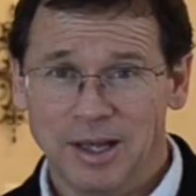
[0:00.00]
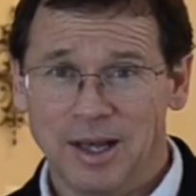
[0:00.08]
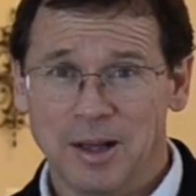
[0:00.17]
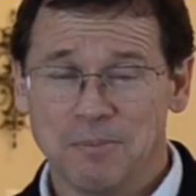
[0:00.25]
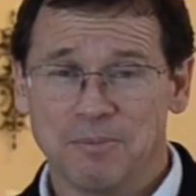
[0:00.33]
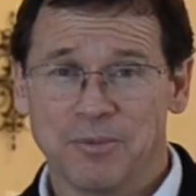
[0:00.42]

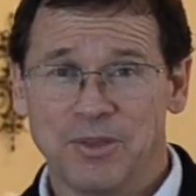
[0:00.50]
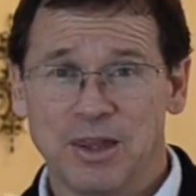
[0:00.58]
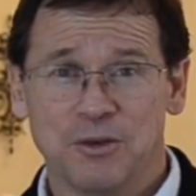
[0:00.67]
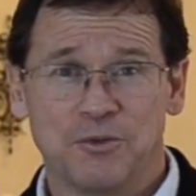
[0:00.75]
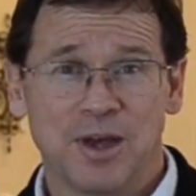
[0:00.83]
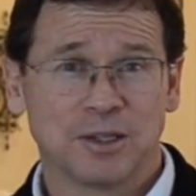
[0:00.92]

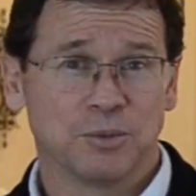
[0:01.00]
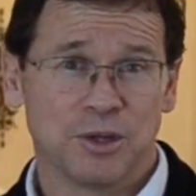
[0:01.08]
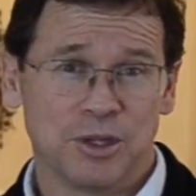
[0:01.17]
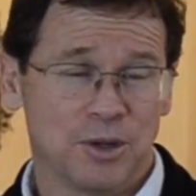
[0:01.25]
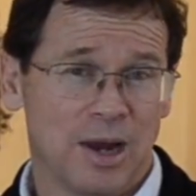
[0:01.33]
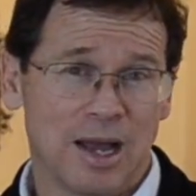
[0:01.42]
that affect
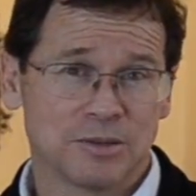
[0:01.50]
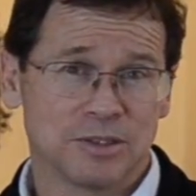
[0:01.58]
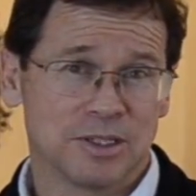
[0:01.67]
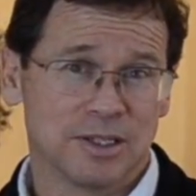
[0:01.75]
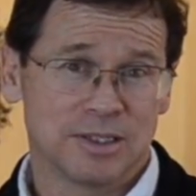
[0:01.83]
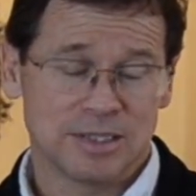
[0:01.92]
whether your
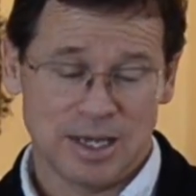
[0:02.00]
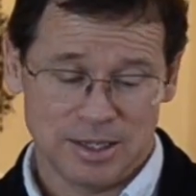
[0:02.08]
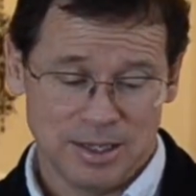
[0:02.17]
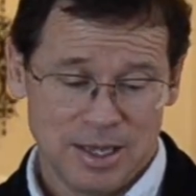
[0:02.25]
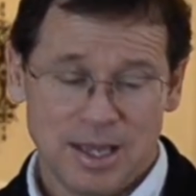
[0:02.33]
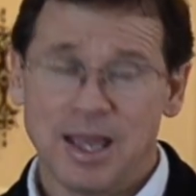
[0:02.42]
house is going to
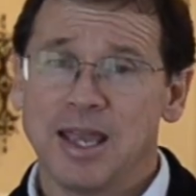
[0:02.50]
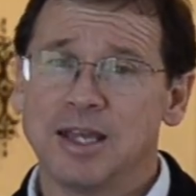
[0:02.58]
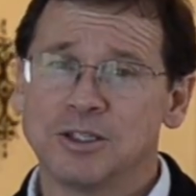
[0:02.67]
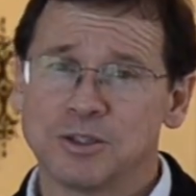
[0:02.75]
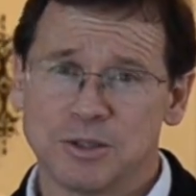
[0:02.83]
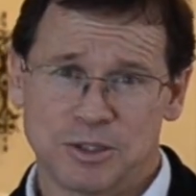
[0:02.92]
sell.
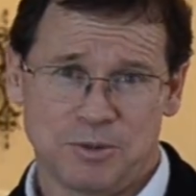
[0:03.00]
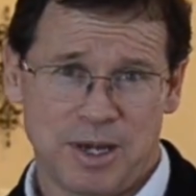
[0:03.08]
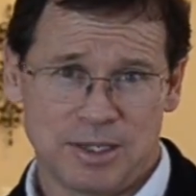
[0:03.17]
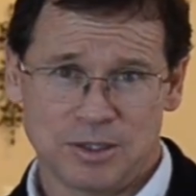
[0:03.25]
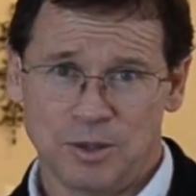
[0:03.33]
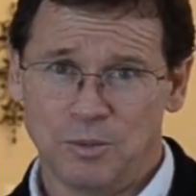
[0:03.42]
Interest
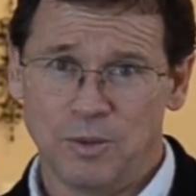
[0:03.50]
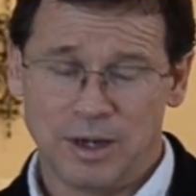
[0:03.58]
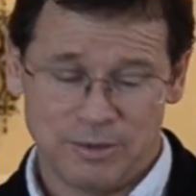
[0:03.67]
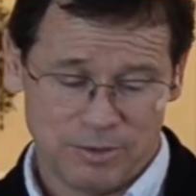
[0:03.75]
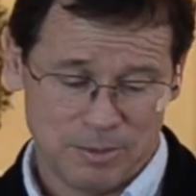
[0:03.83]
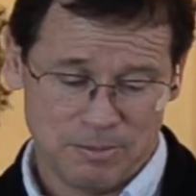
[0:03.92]
rates are
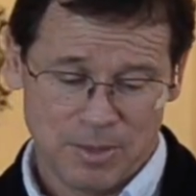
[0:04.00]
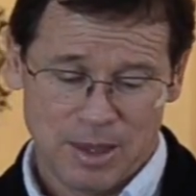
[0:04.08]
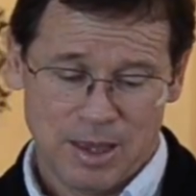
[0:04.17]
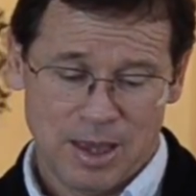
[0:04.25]
one of them.